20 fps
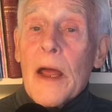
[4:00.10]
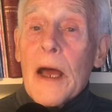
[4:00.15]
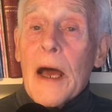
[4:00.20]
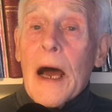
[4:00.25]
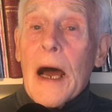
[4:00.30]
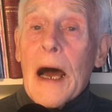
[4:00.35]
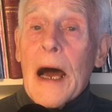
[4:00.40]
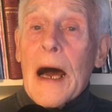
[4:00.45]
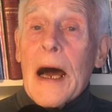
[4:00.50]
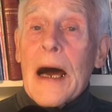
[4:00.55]

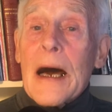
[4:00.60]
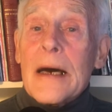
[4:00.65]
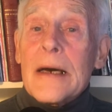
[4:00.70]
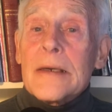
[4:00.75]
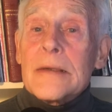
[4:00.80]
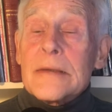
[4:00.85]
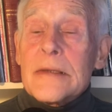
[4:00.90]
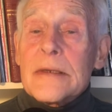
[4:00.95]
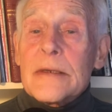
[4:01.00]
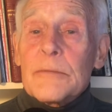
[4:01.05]

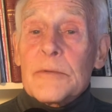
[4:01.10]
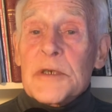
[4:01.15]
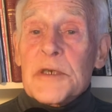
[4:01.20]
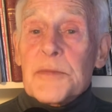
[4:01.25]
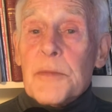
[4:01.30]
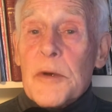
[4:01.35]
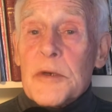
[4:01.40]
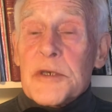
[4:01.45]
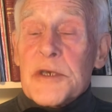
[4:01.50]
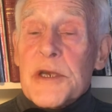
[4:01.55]
They were
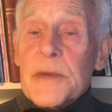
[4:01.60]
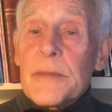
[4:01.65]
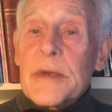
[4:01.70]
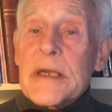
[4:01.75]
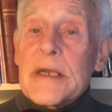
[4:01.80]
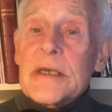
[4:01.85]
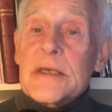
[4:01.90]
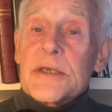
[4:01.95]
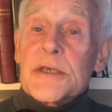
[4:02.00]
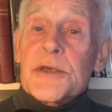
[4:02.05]
supposed to be
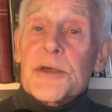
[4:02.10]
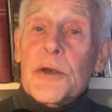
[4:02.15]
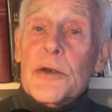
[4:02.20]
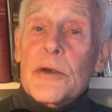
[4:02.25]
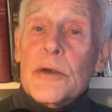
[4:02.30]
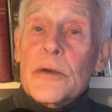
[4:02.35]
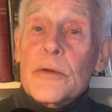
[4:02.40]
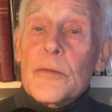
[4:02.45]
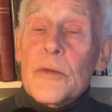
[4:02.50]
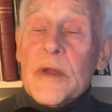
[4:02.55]

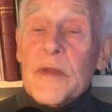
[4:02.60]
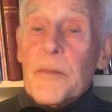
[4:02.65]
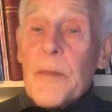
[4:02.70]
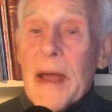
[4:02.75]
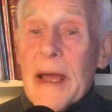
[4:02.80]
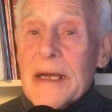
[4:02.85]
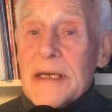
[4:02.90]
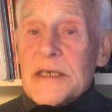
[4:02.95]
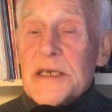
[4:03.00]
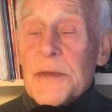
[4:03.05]
concerned with
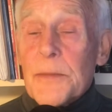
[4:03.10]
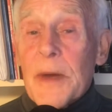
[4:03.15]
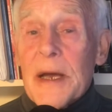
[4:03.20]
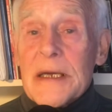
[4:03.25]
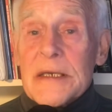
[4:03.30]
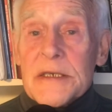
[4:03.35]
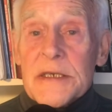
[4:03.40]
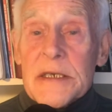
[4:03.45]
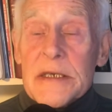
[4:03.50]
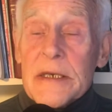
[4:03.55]

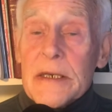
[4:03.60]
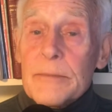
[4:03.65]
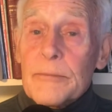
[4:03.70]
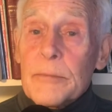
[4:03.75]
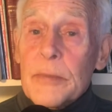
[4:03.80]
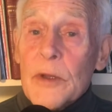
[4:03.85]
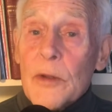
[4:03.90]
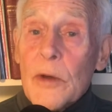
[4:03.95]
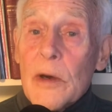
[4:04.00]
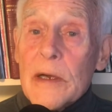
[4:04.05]
maximizing
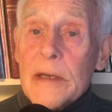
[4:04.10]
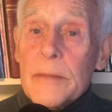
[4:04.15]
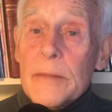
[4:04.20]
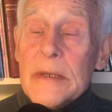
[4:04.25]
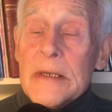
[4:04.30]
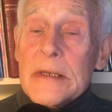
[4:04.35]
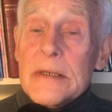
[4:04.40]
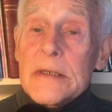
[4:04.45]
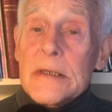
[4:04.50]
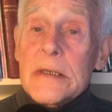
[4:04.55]

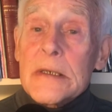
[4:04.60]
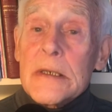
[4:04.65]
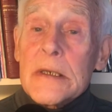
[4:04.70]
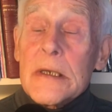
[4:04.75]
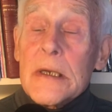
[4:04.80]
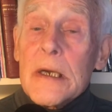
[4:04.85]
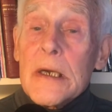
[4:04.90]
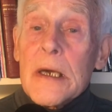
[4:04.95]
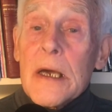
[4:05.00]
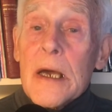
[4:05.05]
employment,
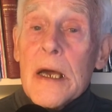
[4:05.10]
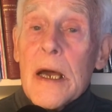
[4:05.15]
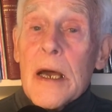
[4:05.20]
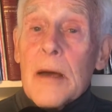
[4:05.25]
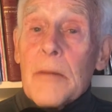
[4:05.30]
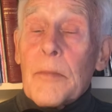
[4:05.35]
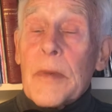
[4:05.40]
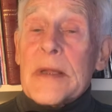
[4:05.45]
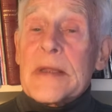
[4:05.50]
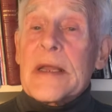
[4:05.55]

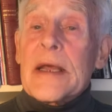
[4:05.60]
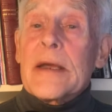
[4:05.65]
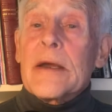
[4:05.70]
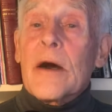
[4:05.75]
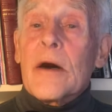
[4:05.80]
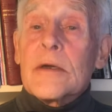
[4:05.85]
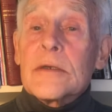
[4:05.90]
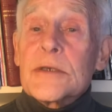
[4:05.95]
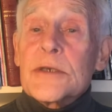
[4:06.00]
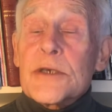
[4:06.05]
but they
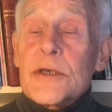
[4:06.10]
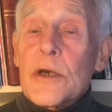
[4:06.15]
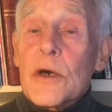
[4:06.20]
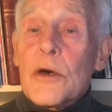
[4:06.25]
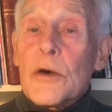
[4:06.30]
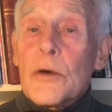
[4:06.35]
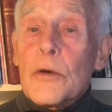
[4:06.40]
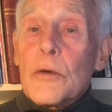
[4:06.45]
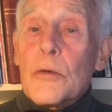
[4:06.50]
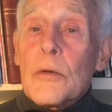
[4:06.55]

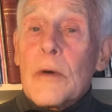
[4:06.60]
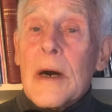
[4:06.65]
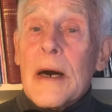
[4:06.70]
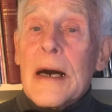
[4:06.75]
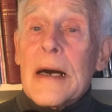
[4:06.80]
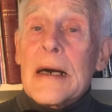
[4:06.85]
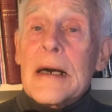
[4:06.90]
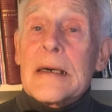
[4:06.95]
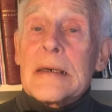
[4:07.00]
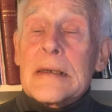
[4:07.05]

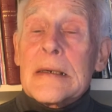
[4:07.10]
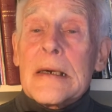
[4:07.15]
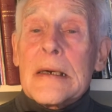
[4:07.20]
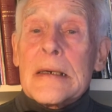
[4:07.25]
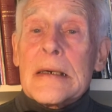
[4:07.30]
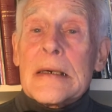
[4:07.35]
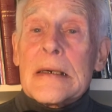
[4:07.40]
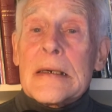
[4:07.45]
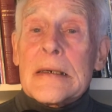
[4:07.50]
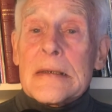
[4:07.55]

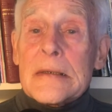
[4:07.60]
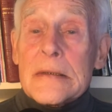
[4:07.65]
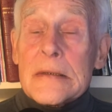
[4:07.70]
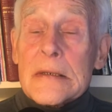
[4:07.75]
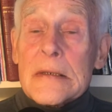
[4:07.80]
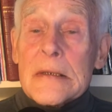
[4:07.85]
also